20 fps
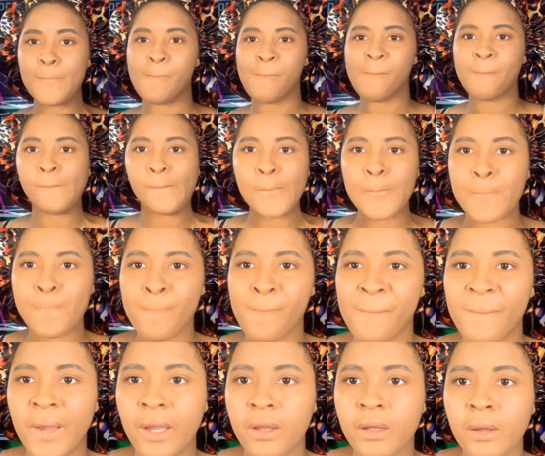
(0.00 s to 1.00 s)
You really don't have to
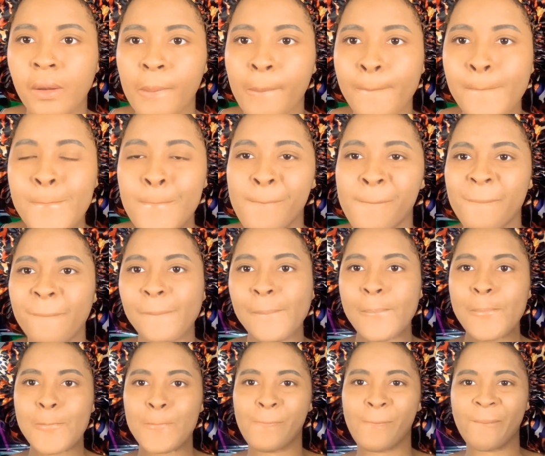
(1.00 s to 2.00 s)
do this. I'm just being
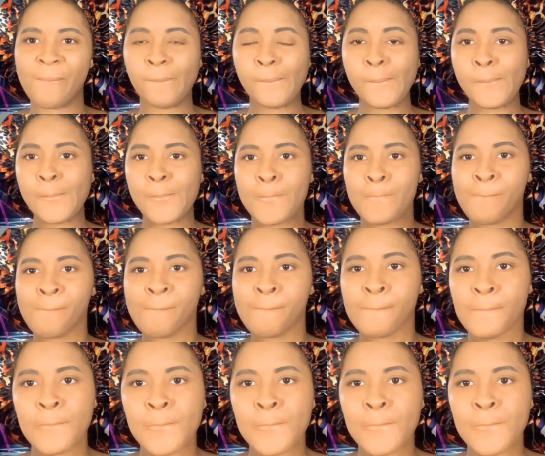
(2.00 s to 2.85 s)
extra at this point.